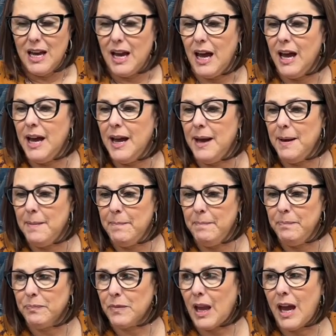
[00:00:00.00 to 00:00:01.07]

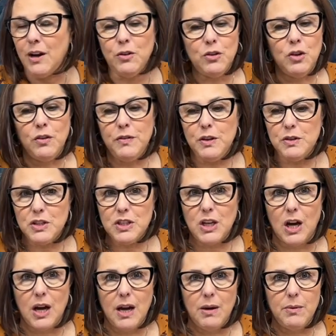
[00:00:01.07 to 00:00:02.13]
Um, I don't know if you
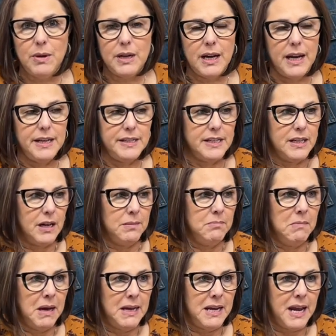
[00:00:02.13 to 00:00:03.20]
saw what I did on
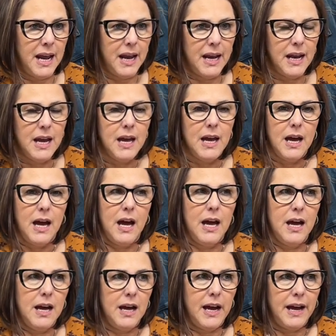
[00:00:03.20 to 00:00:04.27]
Monday.
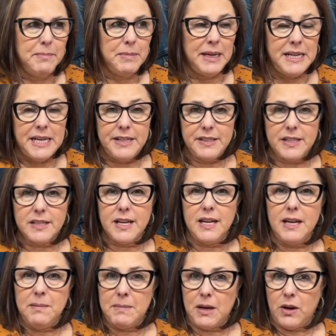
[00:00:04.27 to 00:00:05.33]
Uh, my niece is
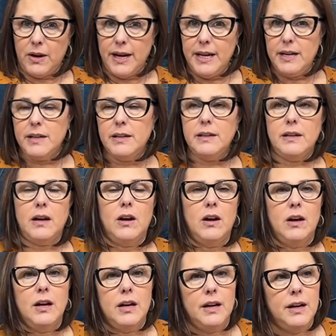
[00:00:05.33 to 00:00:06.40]
getting married
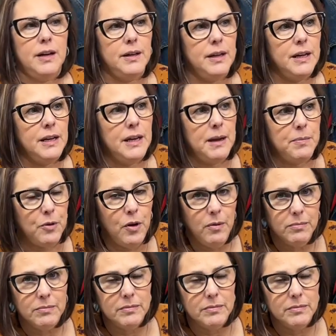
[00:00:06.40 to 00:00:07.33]
uh, in April.